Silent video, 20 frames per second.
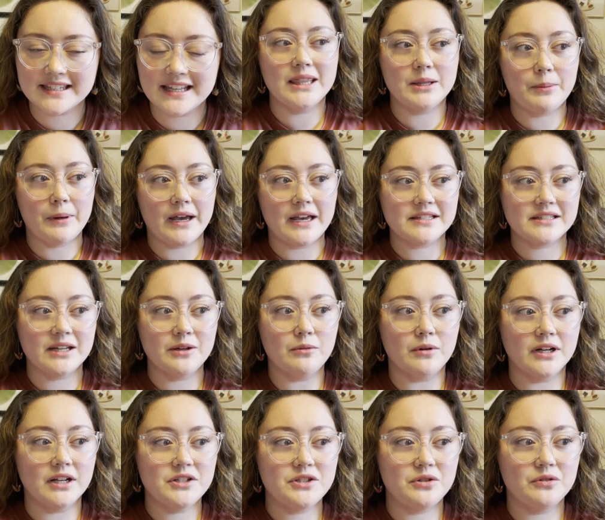In the past, I
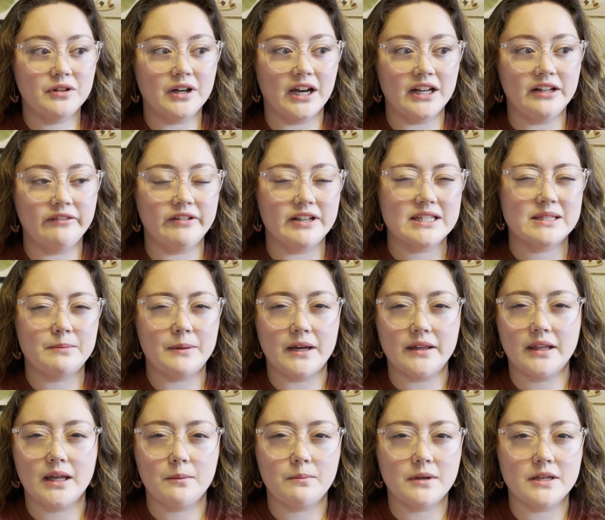wanted to kind of expand
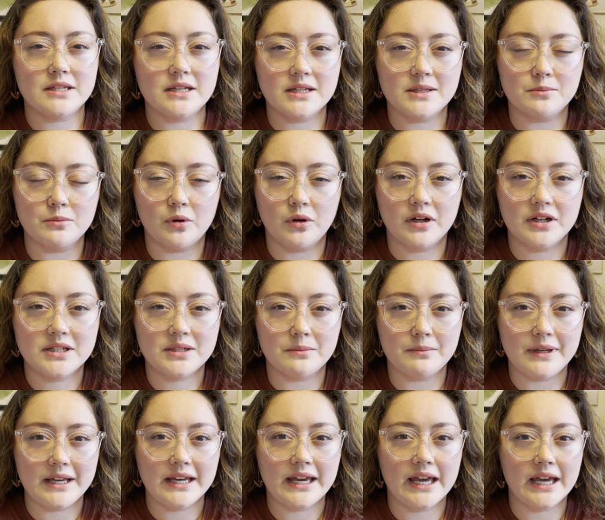that business more to
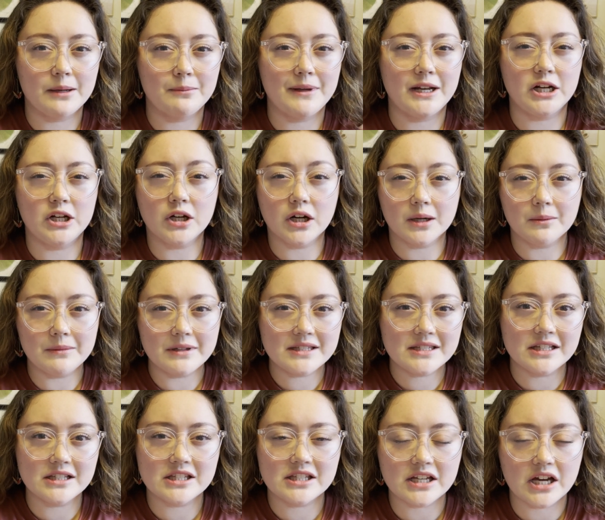make handmade garments
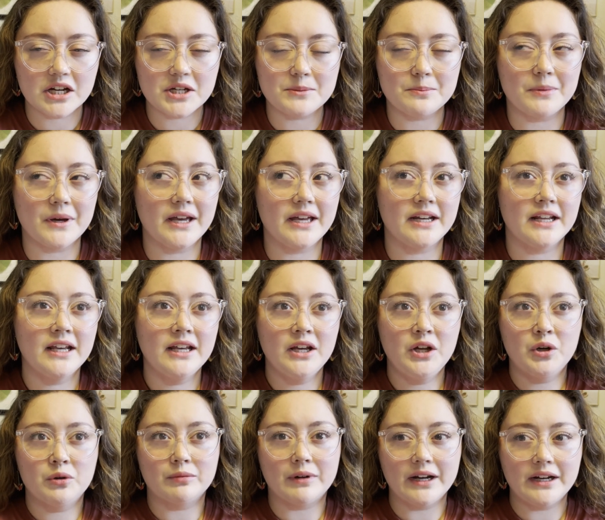and such, but
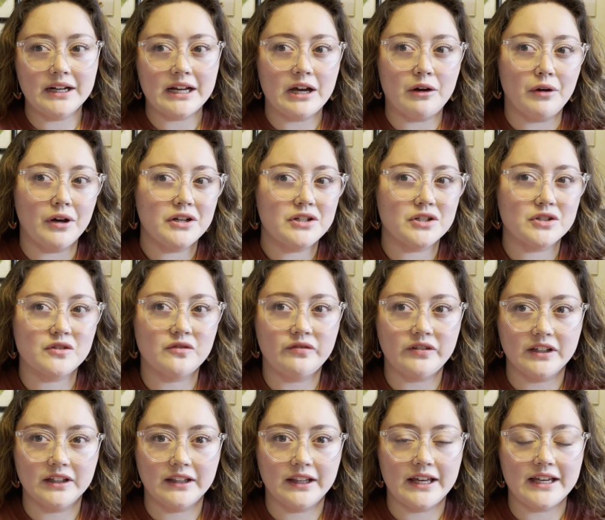right now I just
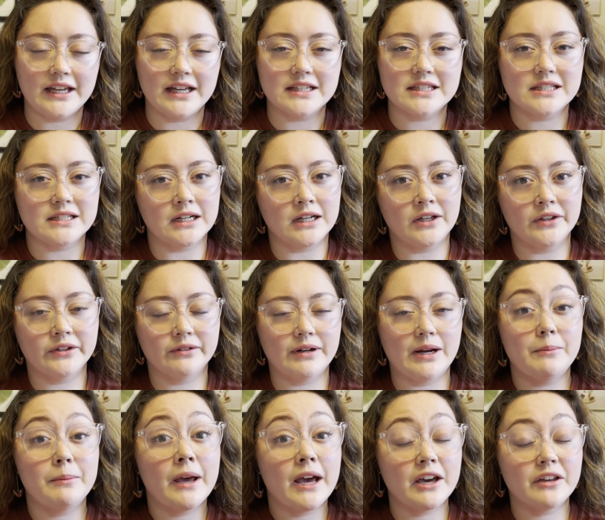feel like it's not the
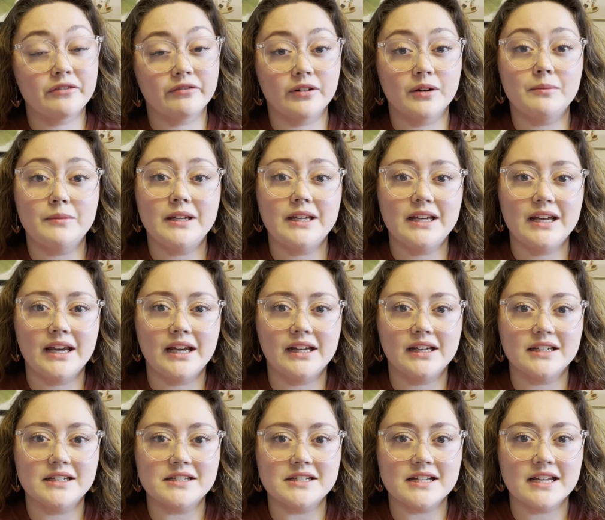right path for me,
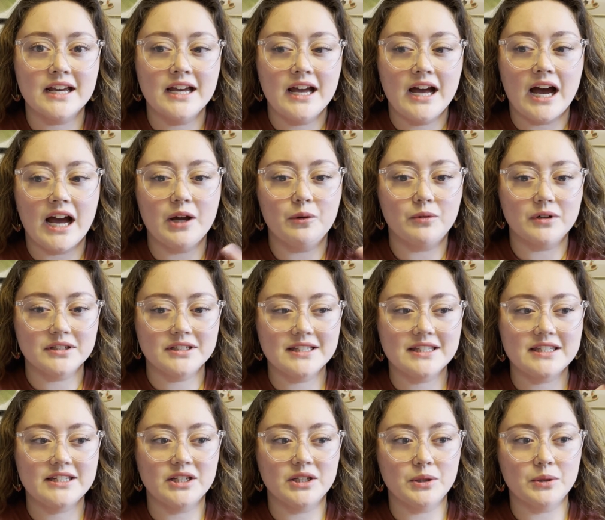and I want to
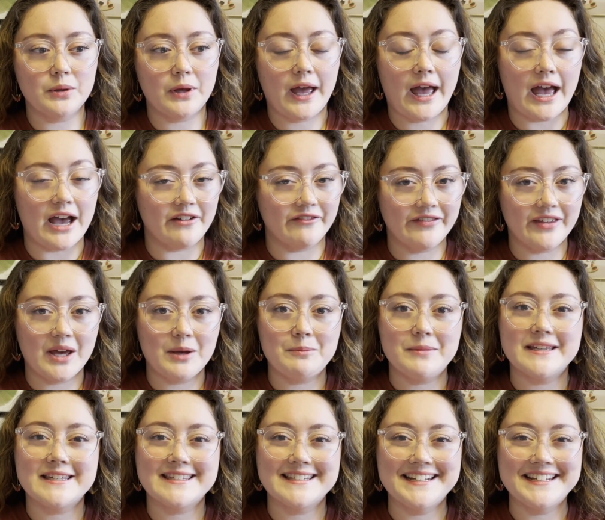still have that
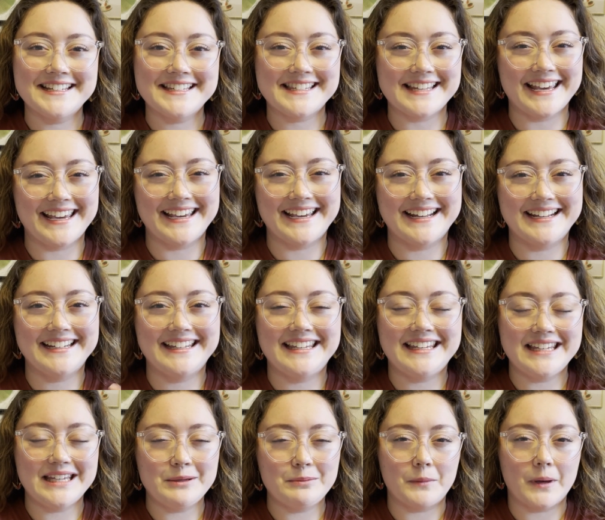business and
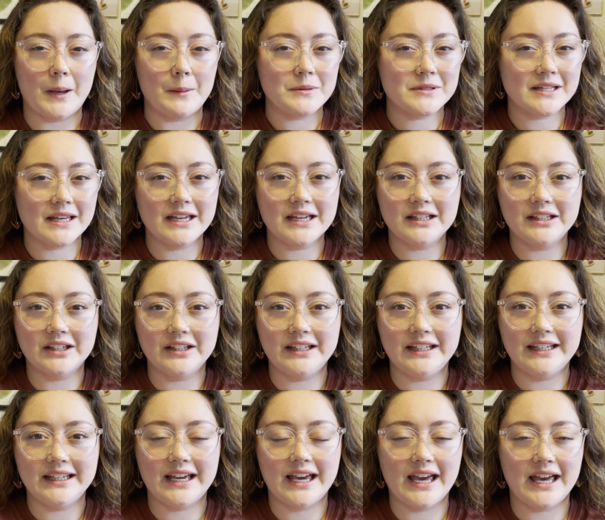keep
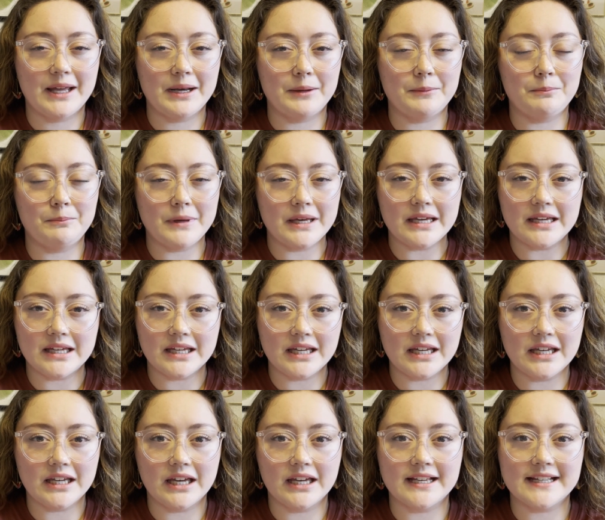upcycling and
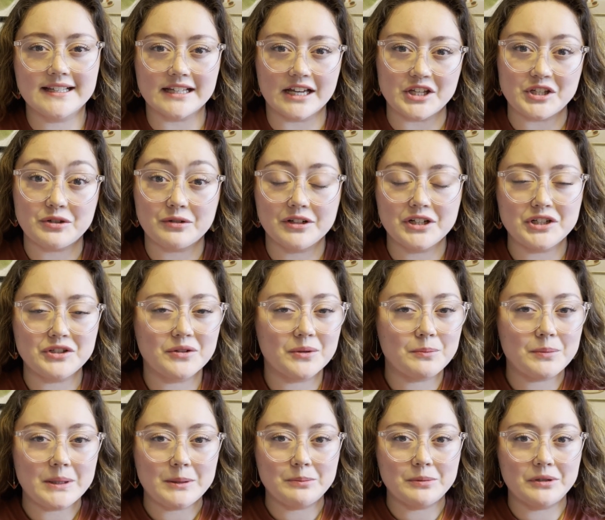making accessories for
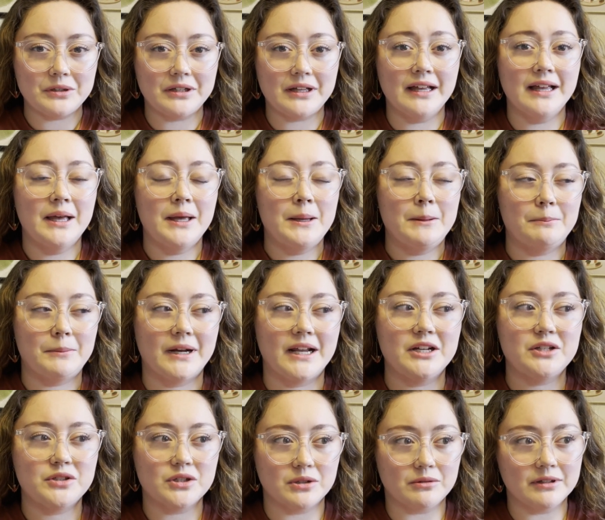people, but I
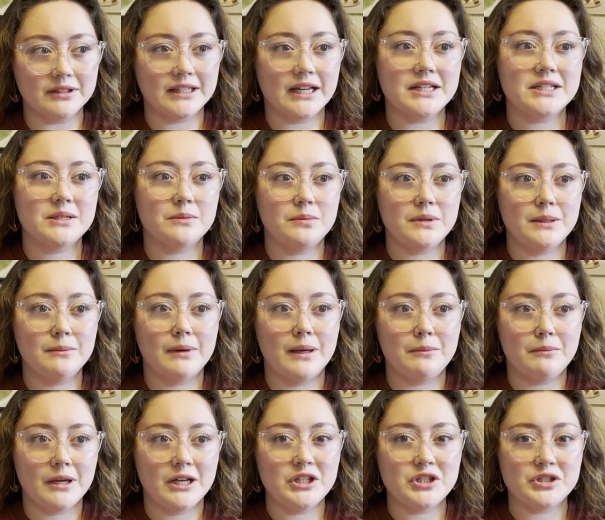don't want that to be my
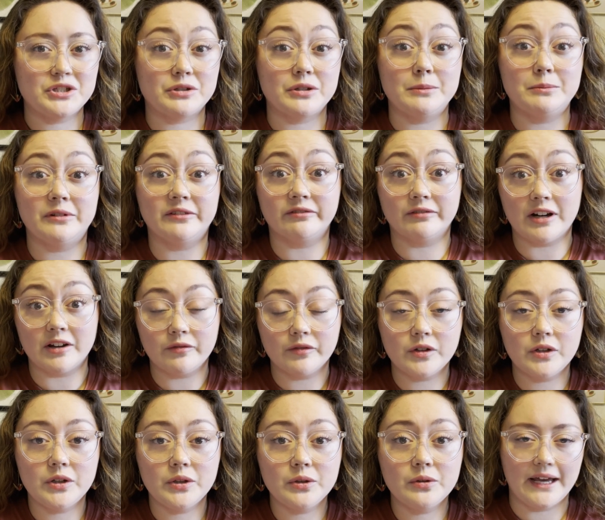main stream of
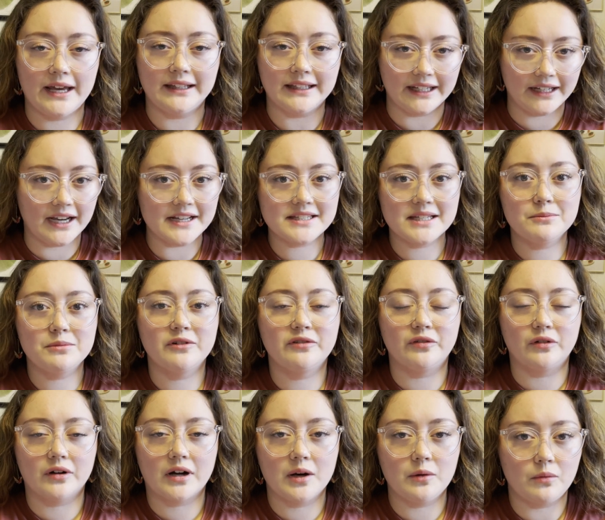revenue. And like I said
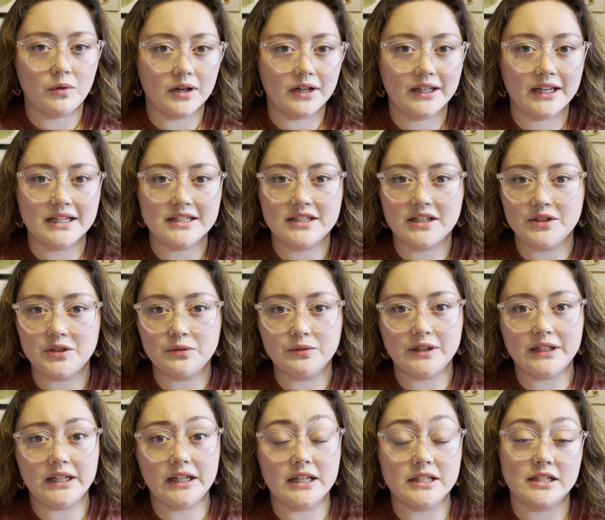before, I want to continue
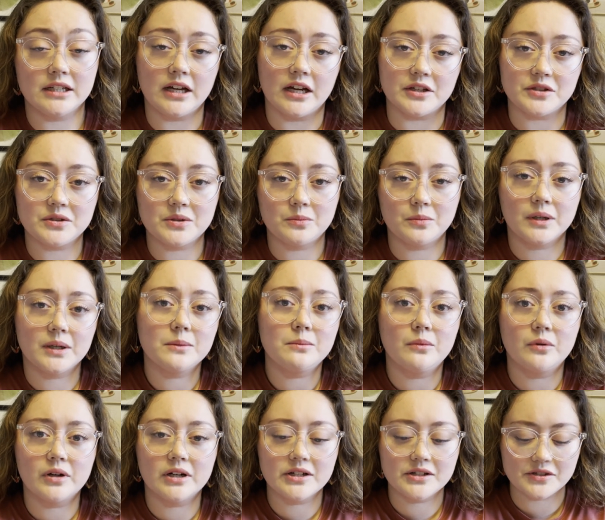leaning into custom work
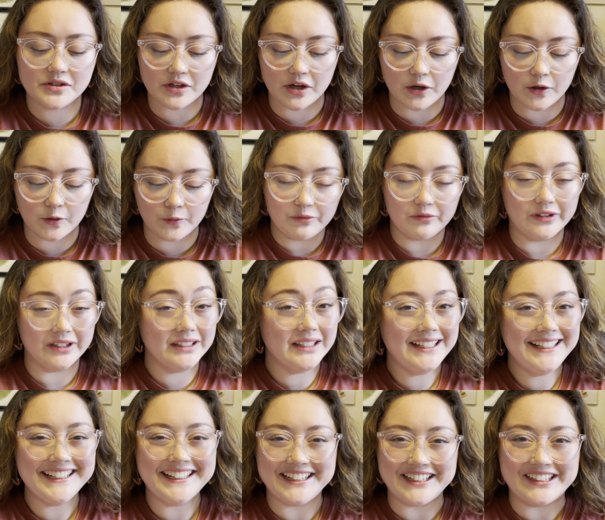more. So really
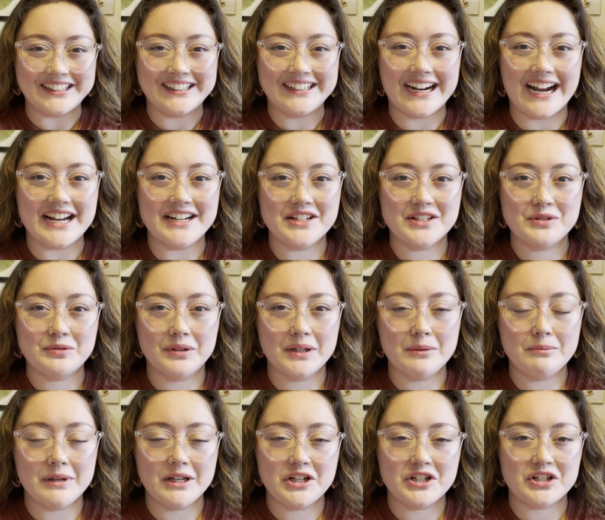here, I just want to
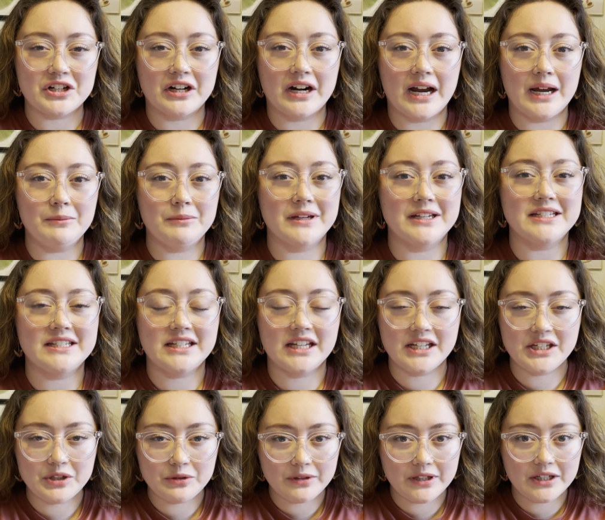make sure I'm
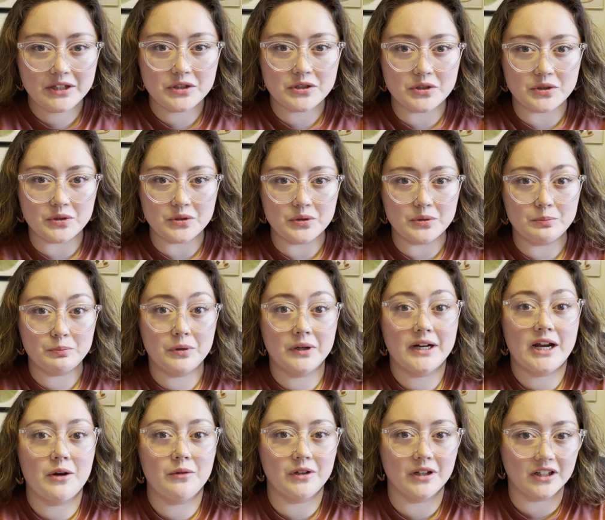continuing to put
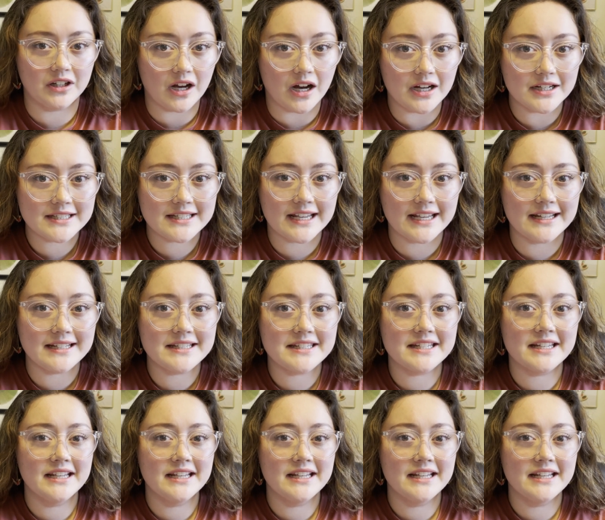out good content,